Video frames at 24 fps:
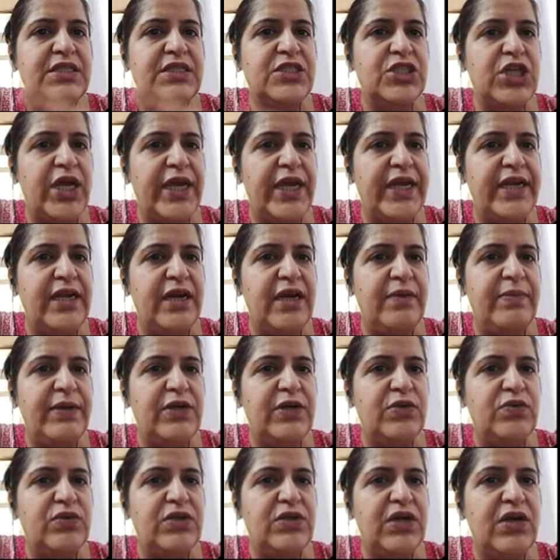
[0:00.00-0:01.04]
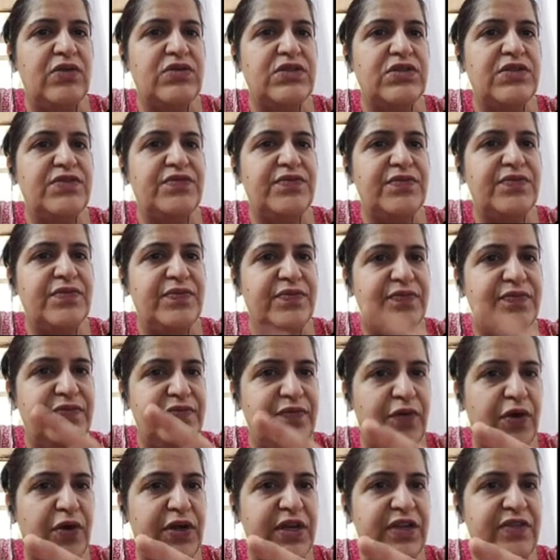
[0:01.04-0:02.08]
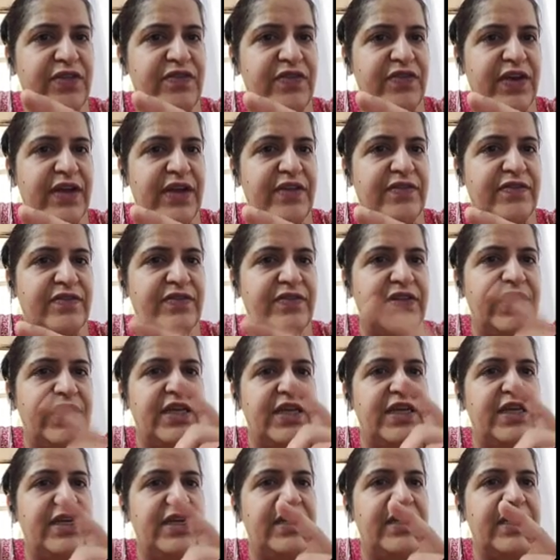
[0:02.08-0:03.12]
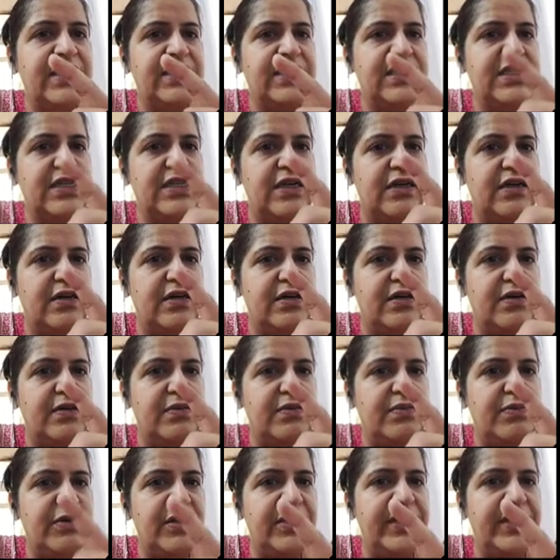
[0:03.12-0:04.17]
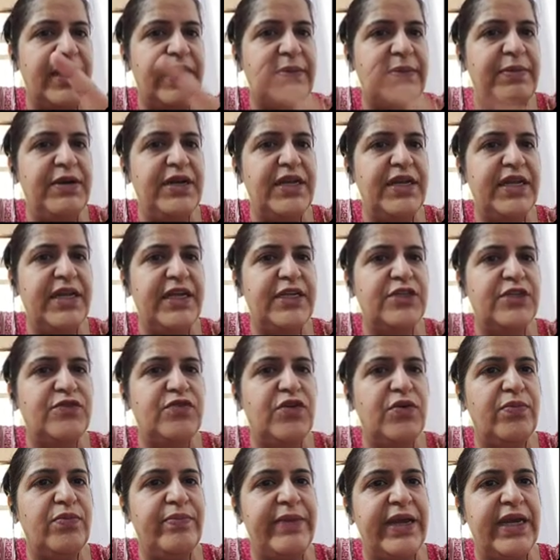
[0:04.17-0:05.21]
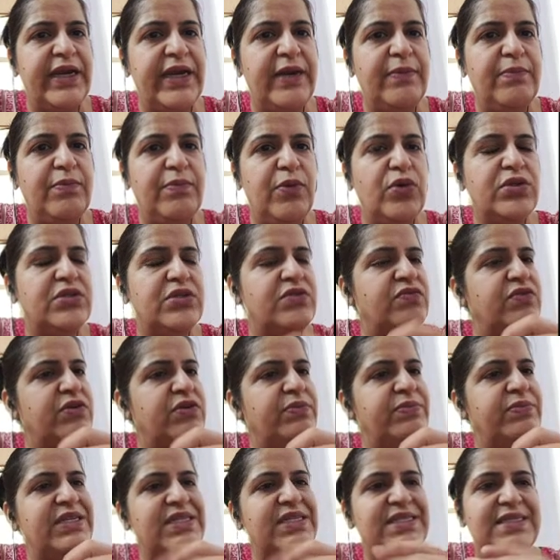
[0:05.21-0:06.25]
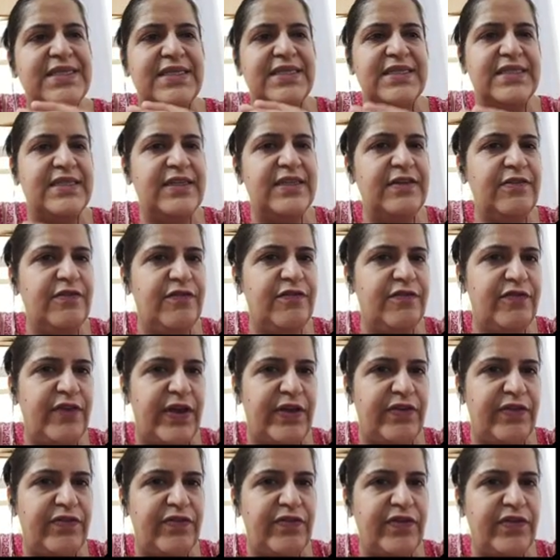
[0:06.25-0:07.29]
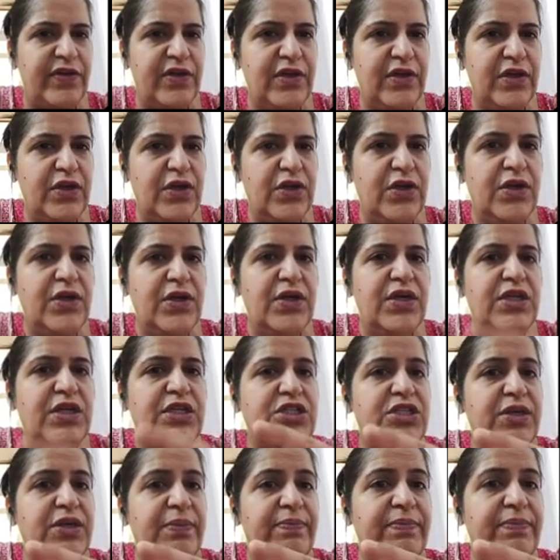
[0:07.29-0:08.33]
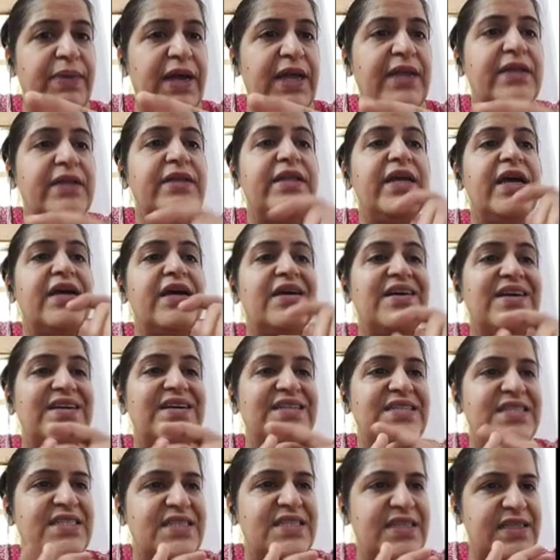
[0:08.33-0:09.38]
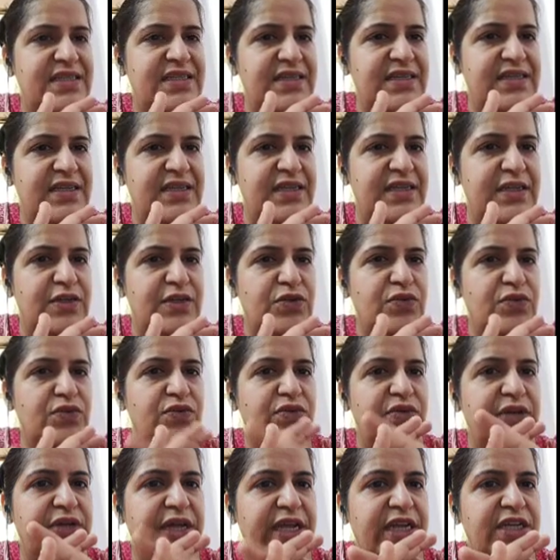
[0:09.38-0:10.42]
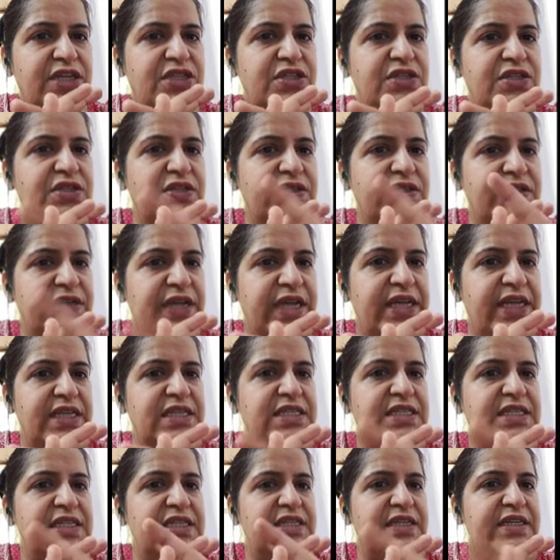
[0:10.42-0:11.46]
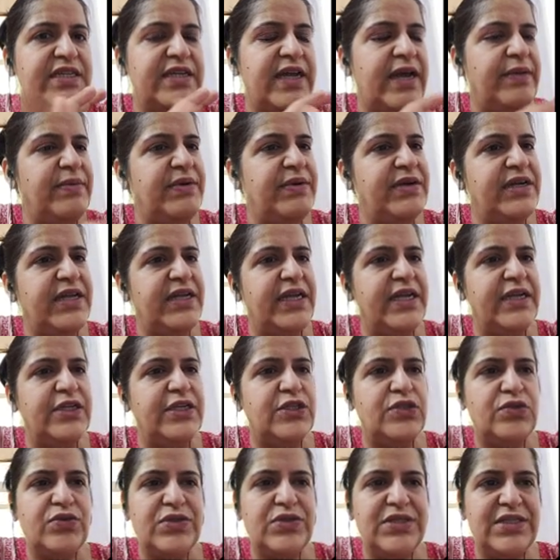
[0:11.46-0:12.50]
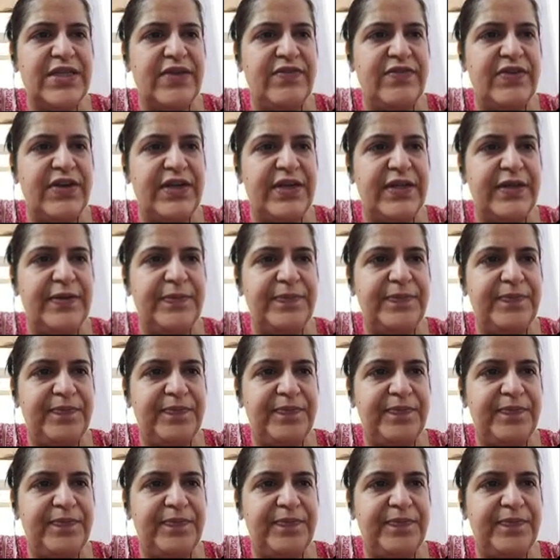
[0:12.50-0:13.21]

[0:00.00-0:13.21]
China, by 2045, the increase retirement age for men and both would be 65. Japan, they are considering to raise the retirement age to 70.